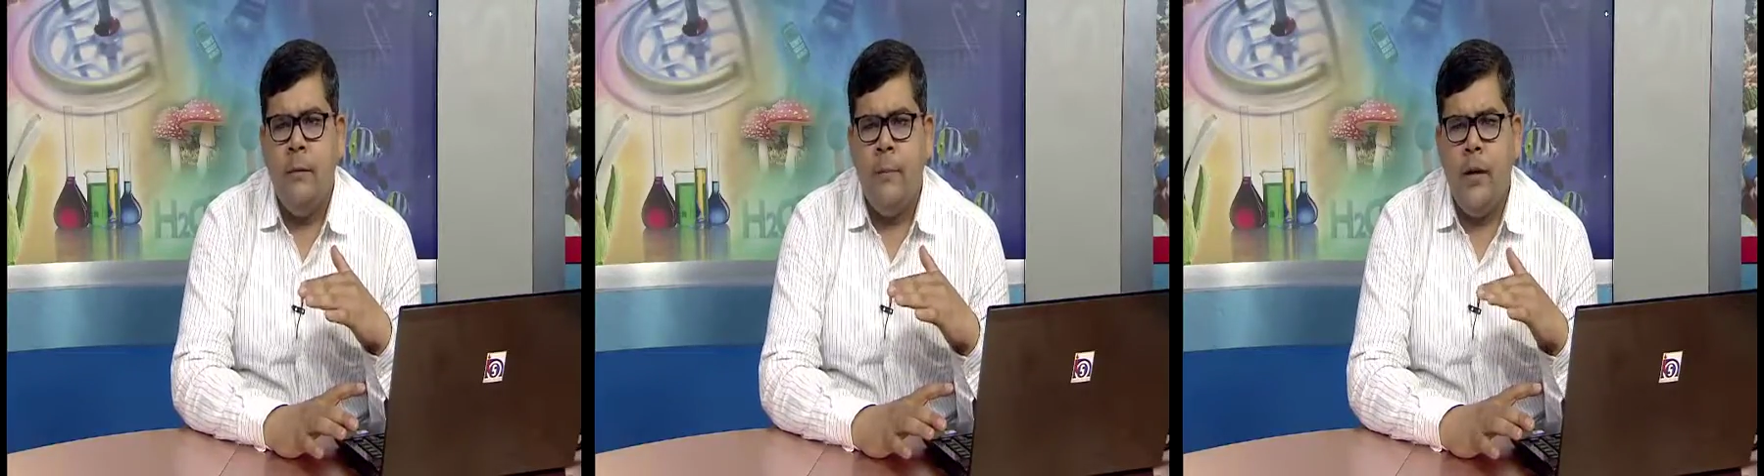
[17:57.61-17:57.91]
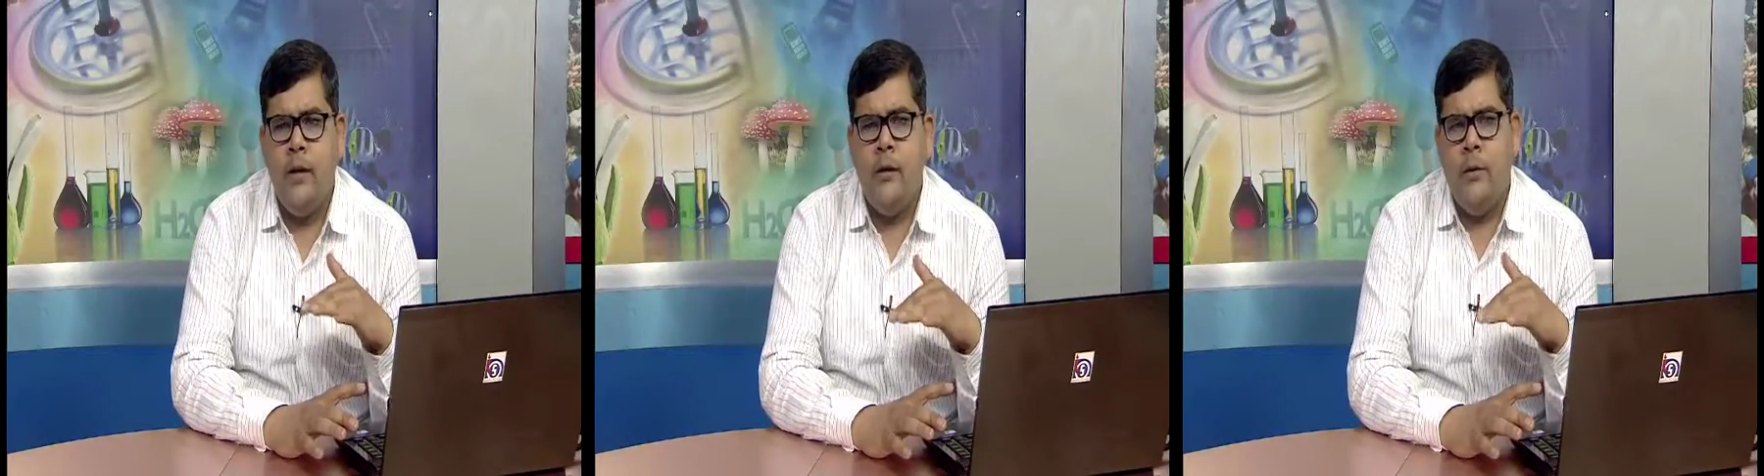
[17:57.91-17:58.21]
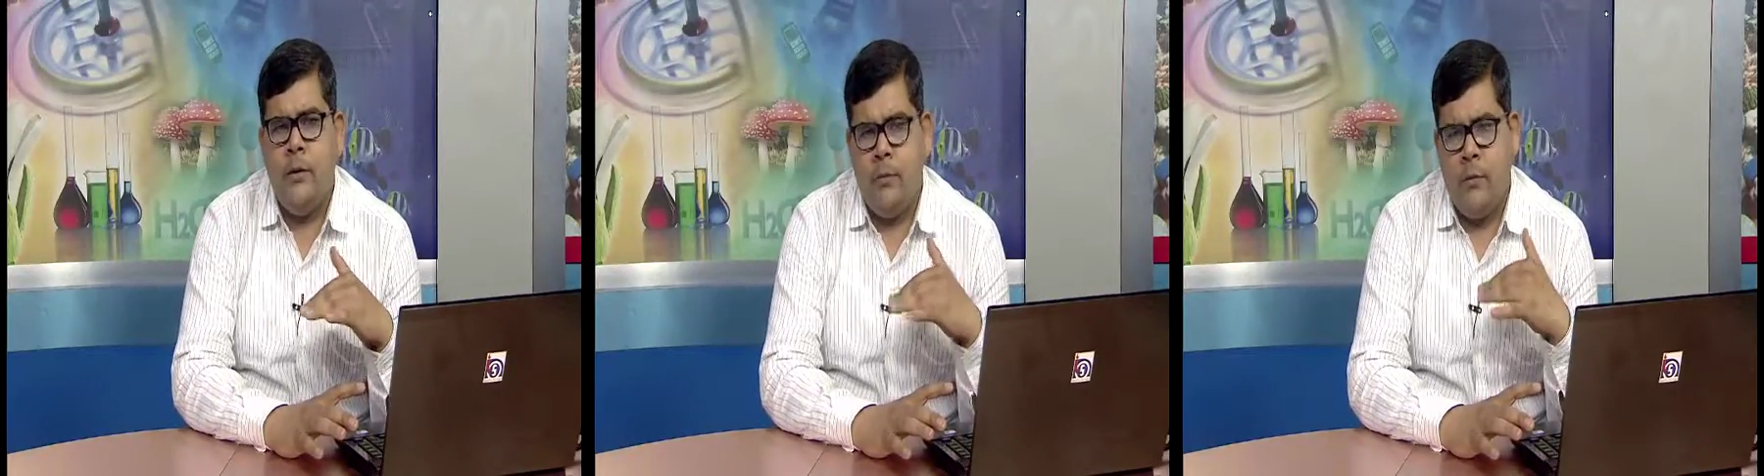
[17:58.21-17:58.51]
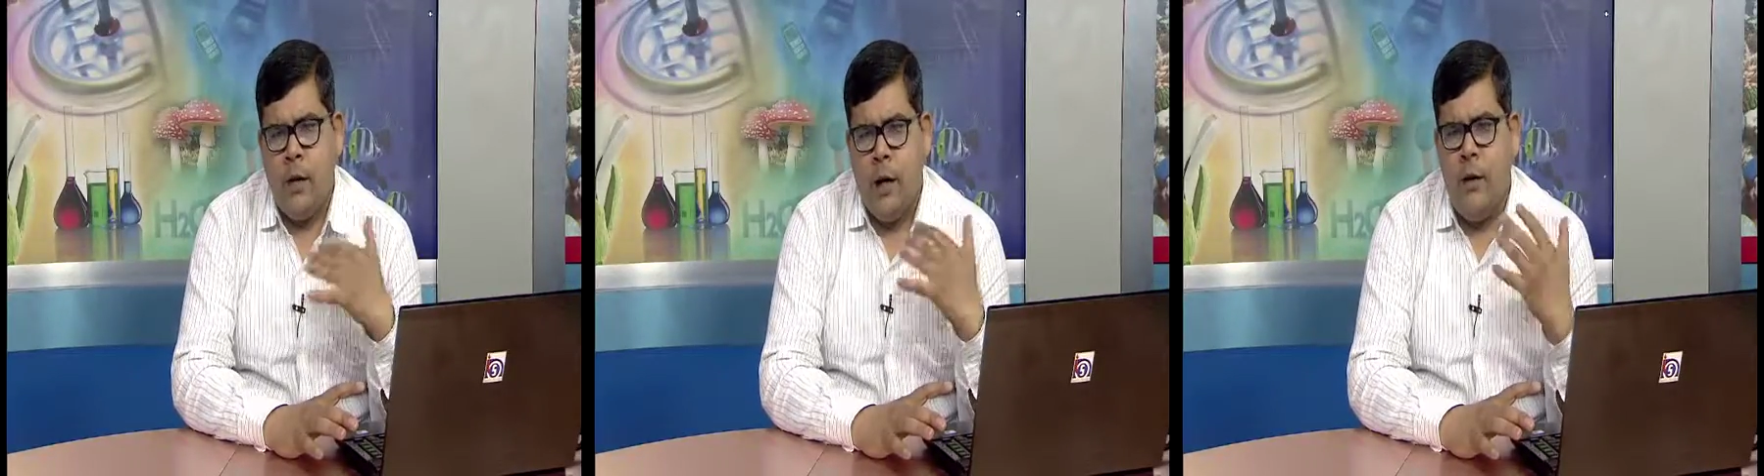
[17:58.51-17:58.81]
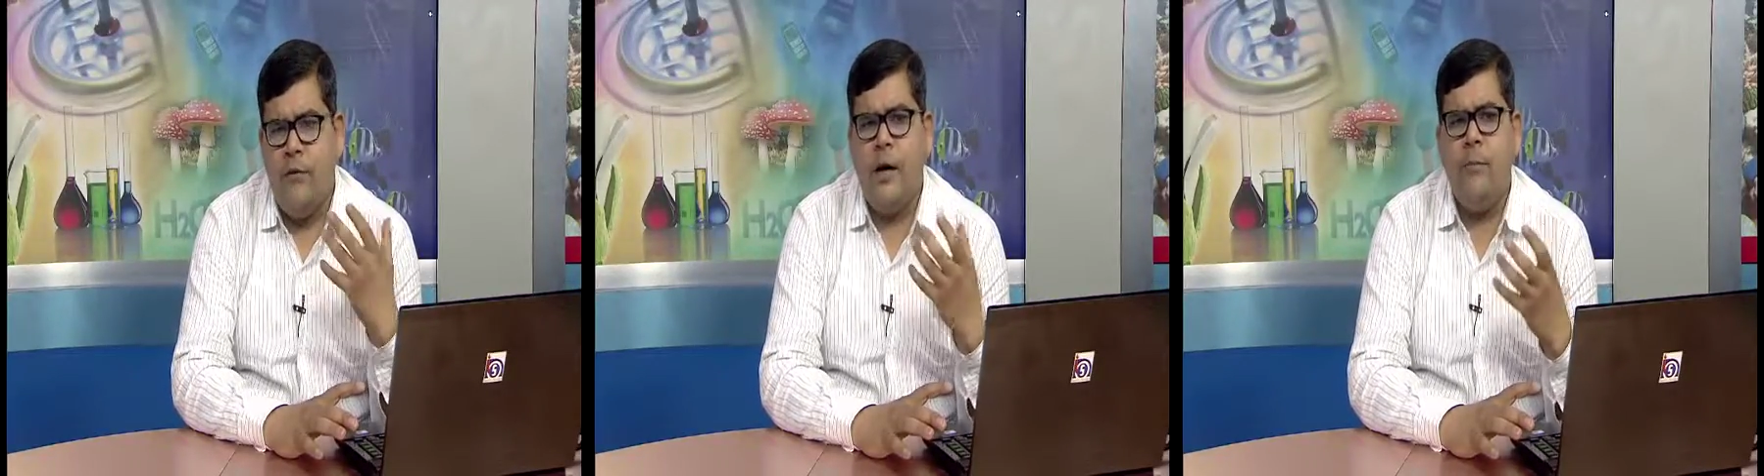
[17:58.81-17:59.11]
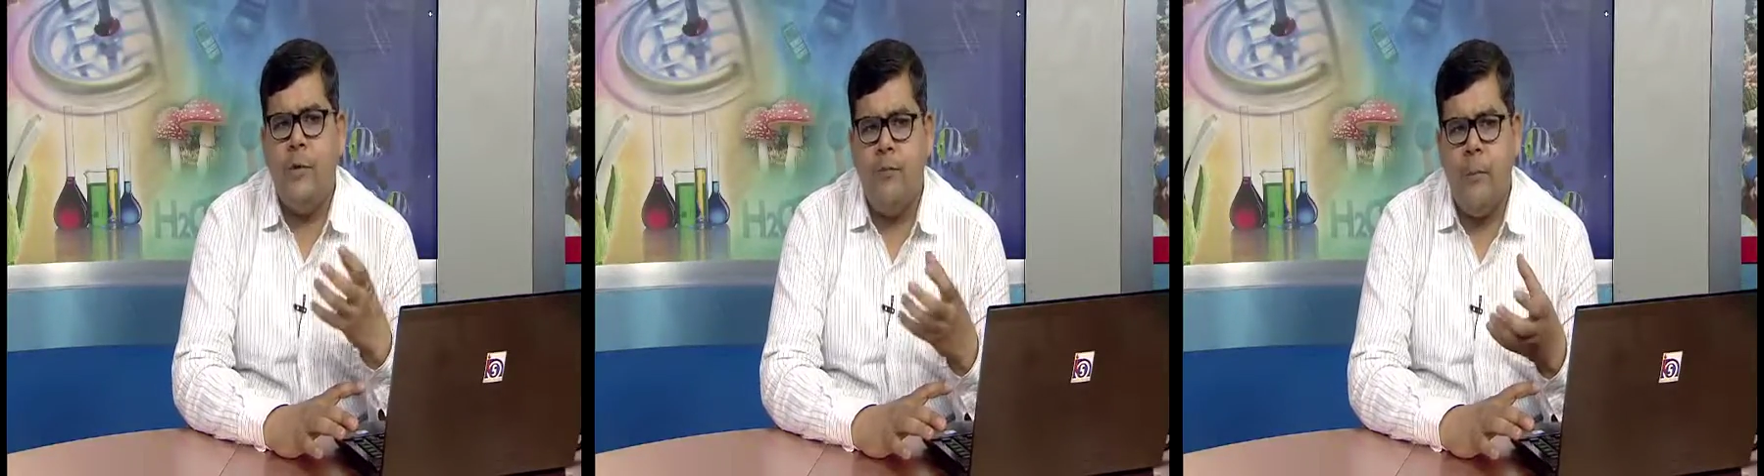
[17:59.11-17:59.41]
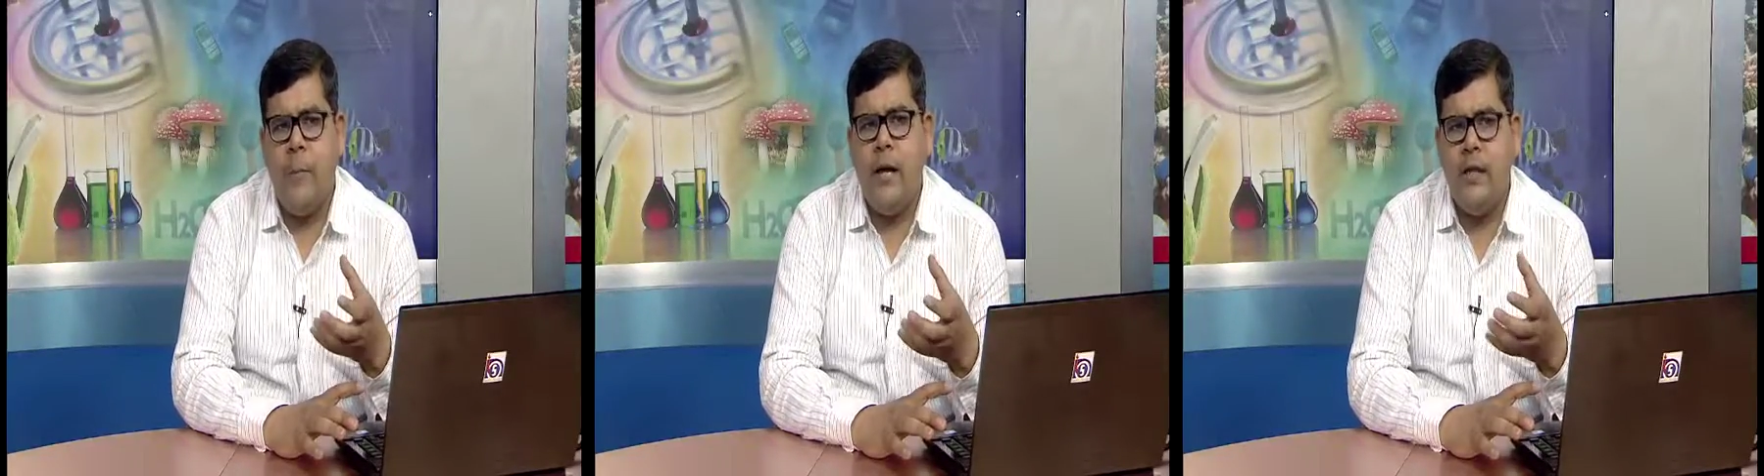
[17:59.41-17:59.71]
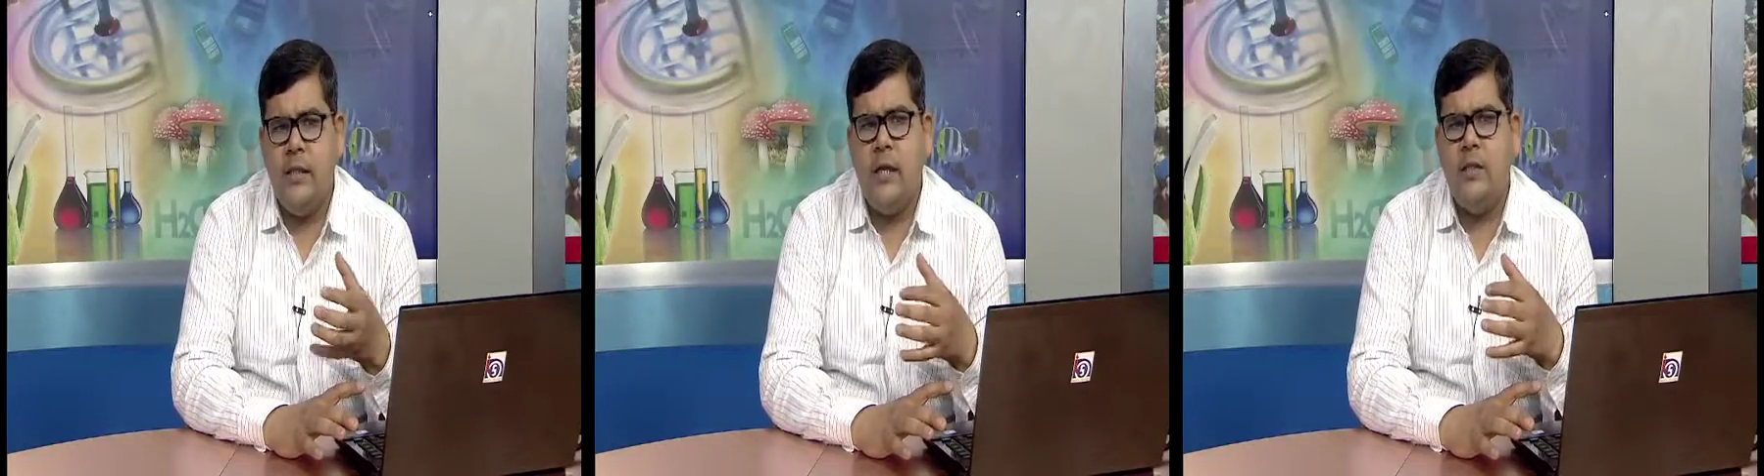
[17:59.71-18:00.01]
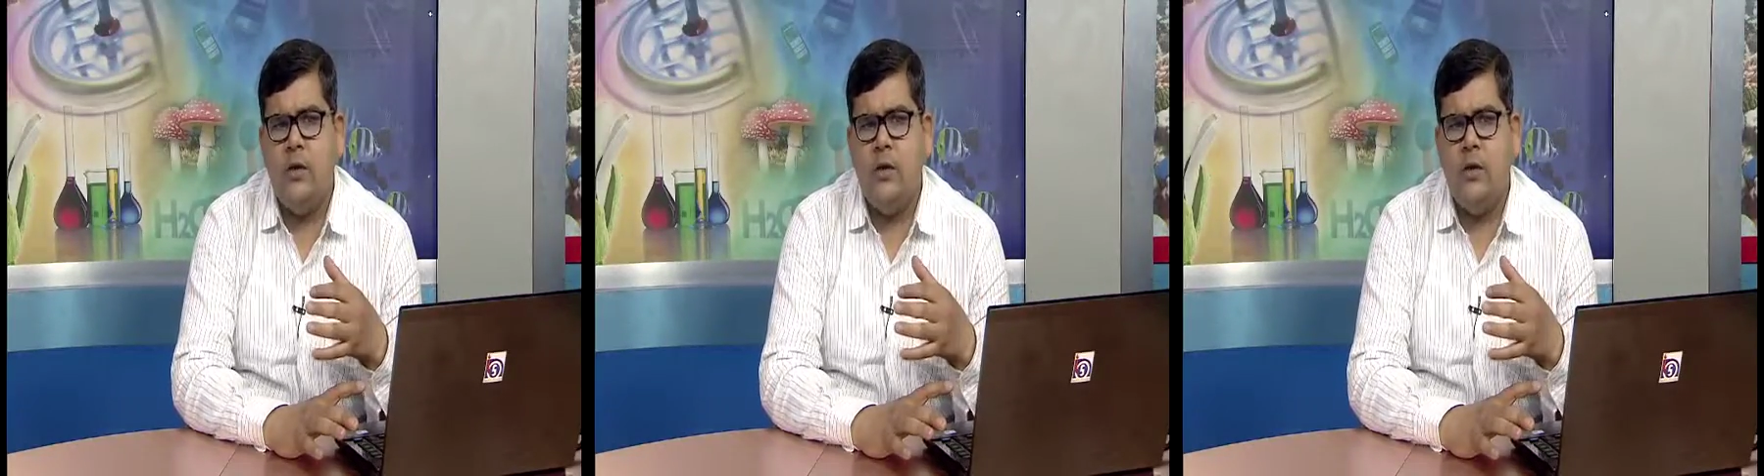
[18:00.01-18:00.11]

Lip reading: by offer of the one party, that is